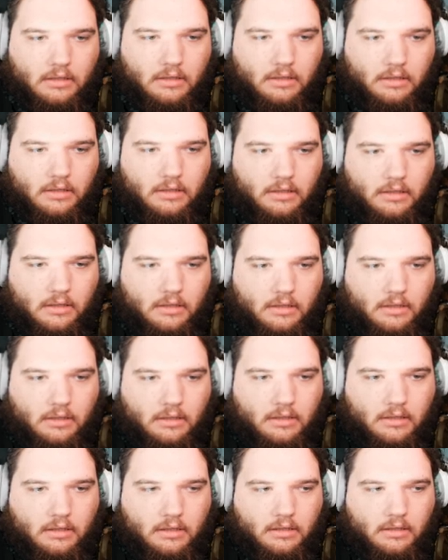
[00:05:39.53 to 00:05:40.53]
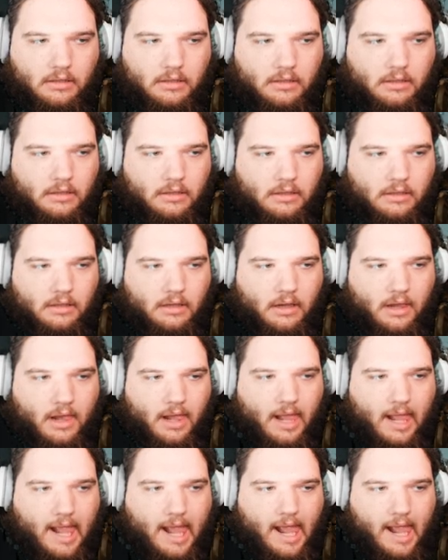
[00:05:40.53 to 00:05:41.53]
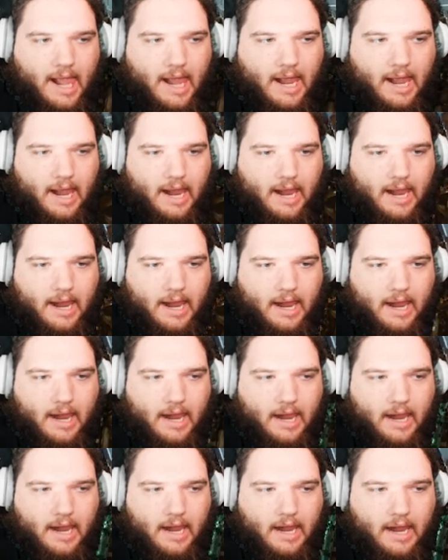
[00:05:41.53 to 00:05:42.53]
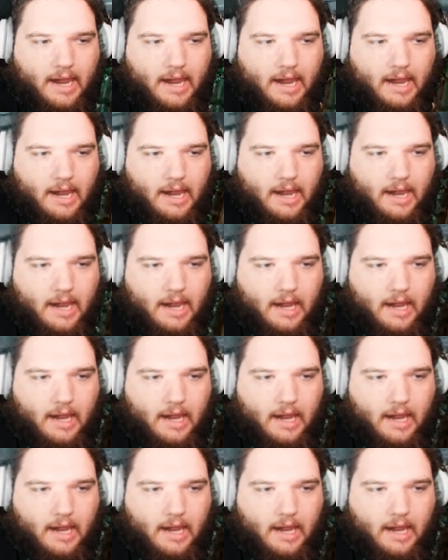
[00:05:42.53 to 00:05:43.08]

Nothing is said.